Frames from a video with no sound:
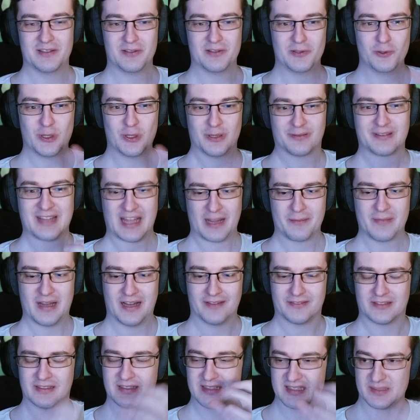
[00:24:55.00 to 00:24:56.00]
You have time
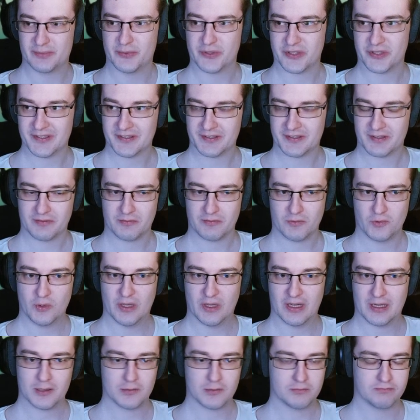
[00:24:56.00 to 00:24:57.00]
after this burst.
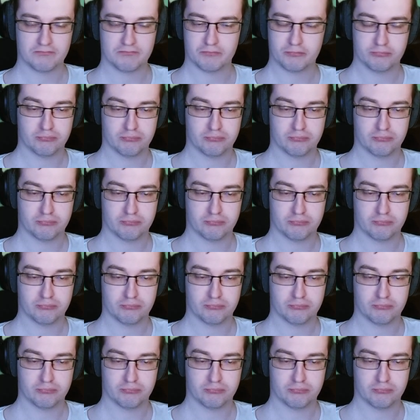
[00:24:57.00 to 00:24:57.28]
You have